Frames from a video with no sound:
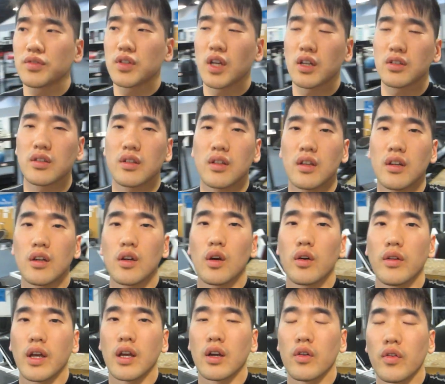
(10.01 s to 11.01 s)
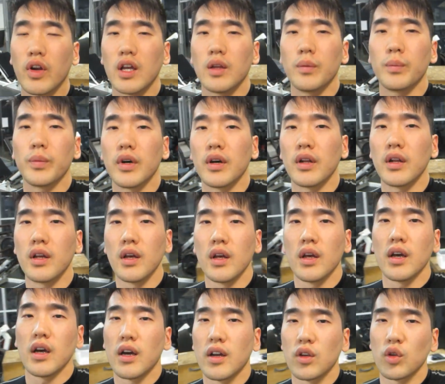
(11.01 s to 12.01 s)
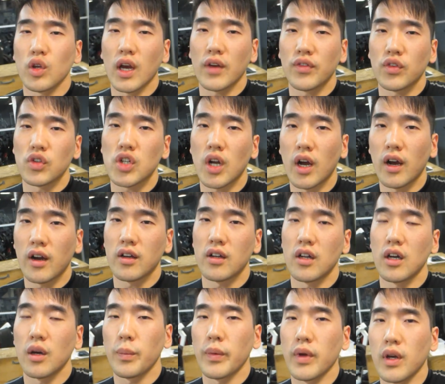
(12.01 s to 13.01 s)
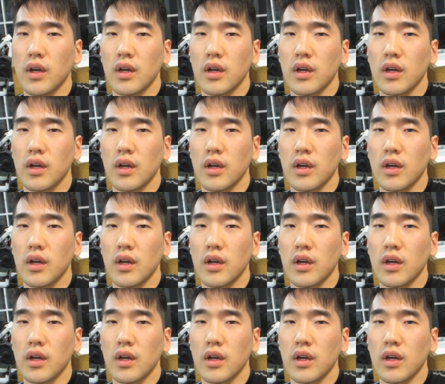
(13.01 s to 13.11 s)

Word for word: session didn't go that great, but you have to chalk it up,